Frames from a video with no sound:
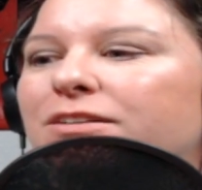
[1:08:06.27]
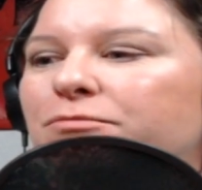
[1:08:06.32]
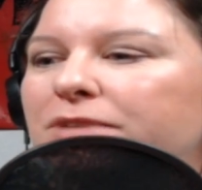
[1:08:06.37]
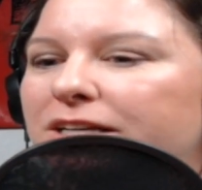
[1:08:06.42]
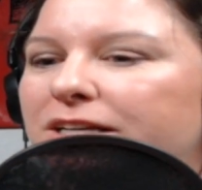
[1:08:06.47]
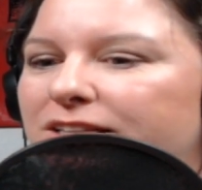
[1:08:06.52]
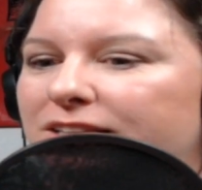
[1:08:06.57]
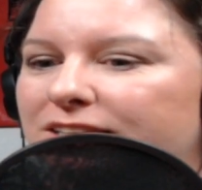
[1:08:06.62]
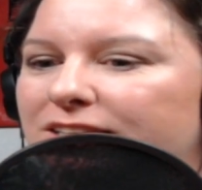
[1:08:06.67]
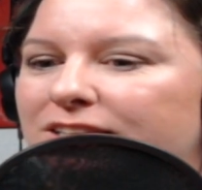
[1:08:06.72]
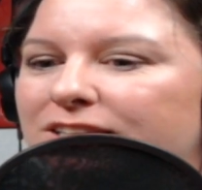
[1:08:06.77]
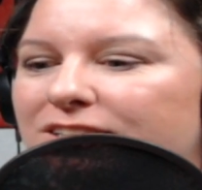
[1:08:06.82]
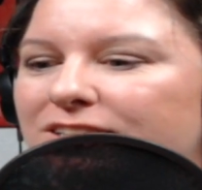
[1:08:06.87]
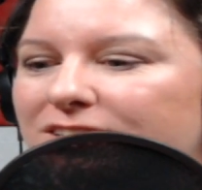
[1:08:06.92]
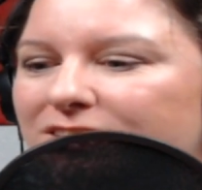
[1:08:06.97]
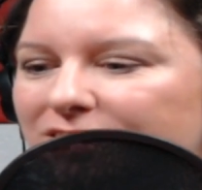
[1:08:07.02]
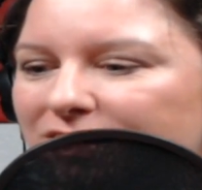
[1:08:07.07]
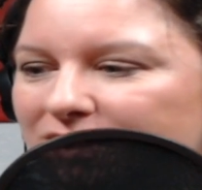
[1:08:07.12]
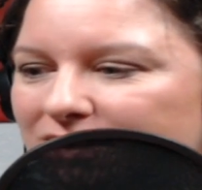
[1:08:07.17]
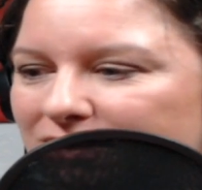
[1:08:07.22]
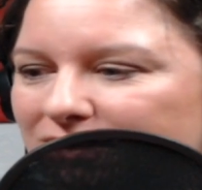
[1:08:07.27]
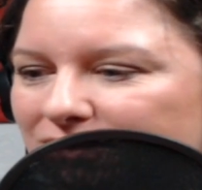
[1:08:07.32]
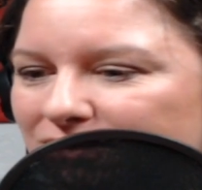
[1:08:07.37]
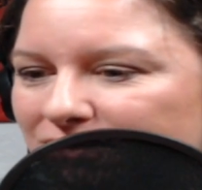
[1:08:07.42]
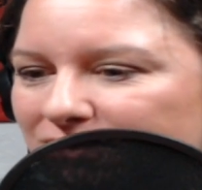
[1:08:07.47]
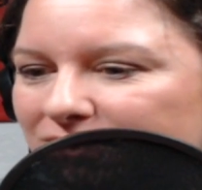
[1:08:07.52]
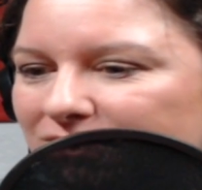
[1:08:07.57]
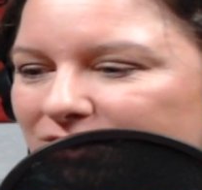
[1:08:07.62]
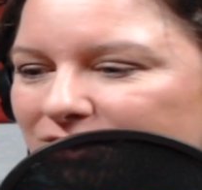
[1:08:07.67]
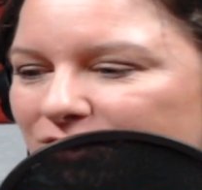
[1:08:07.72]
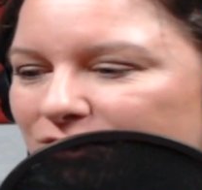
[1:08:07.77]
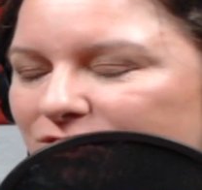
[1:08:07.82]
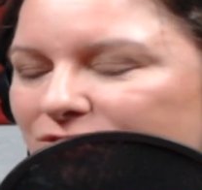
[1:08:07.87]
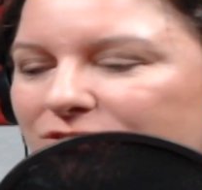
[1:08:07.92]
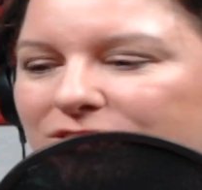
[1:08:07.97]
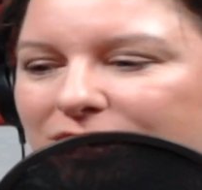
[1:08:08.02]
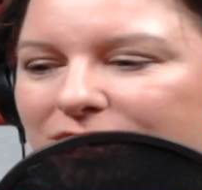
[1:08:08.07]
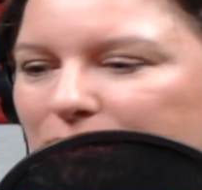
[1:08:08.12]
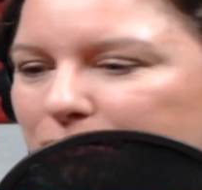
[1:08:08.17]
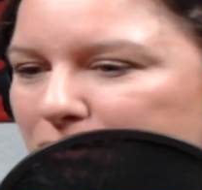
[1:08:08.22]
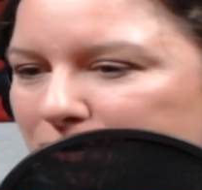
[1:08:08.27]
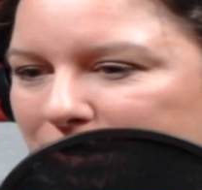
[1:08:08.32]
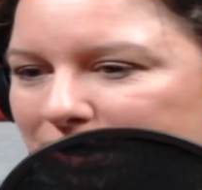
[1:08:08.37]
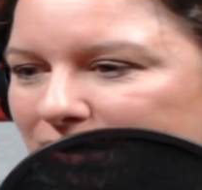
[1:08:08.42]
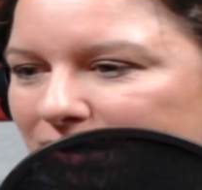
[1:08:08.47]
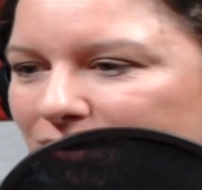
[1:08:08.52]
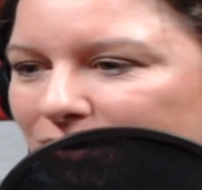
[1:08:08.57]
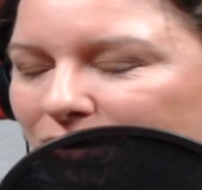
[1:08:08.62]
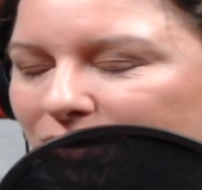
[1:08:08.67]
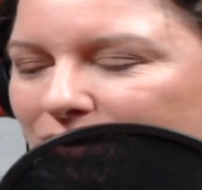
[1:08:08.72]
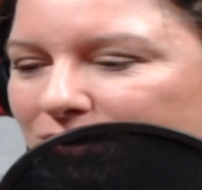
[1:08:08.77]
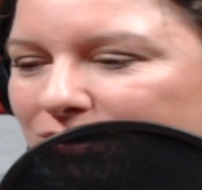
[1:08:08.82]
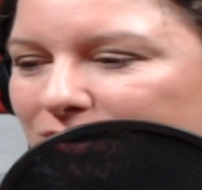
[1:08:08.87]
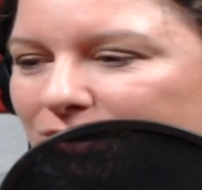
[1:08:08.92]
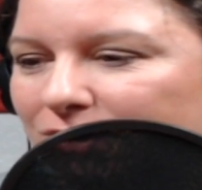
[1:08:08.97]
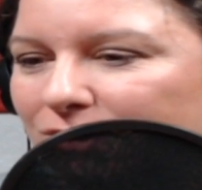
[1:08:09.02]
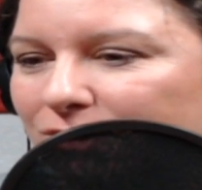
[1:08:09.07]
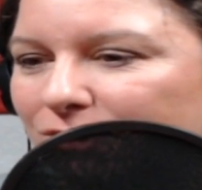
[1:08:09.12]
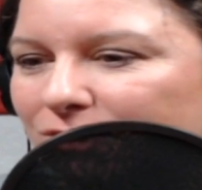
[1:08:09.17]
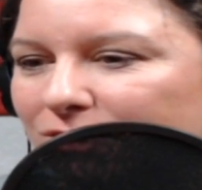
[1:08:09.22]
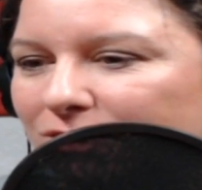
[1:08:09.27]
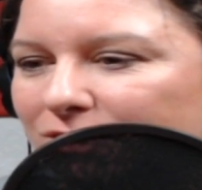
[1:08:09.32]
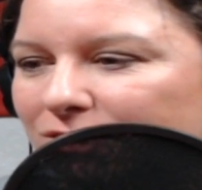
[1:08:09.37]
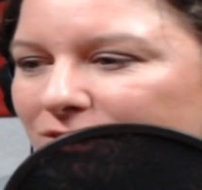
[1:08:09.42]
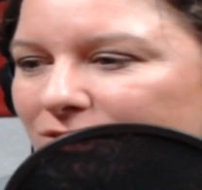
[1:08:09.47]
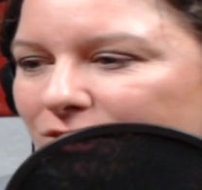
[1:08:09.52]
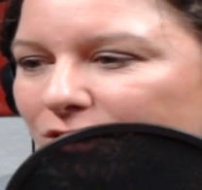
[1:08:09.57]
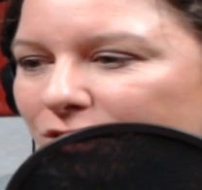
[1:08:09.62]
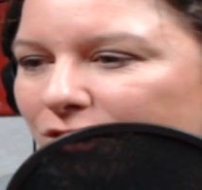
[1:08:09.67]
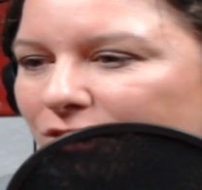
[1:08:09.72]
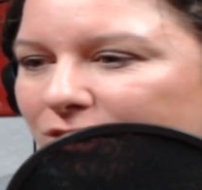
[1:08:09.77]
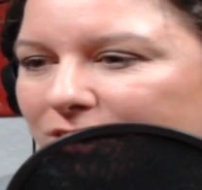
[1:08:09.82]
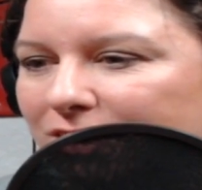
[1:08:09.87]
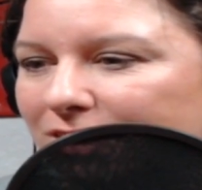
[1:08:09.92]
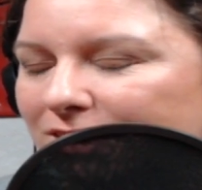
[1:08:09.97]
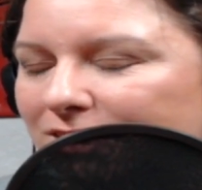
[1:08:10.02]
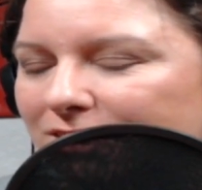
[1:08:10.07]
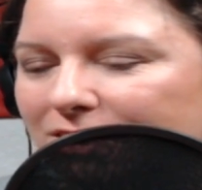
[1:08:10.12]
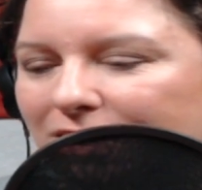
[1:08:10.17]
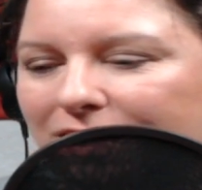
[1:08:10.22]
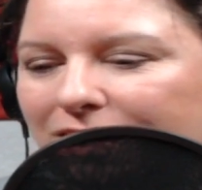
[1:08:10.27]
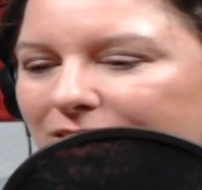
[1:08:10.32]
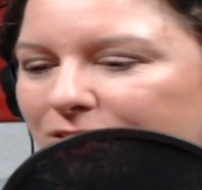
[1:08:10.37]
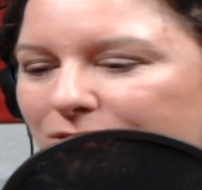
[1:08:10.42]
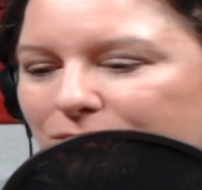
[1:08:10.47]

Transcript: but then you separate it all. So the curd, I can't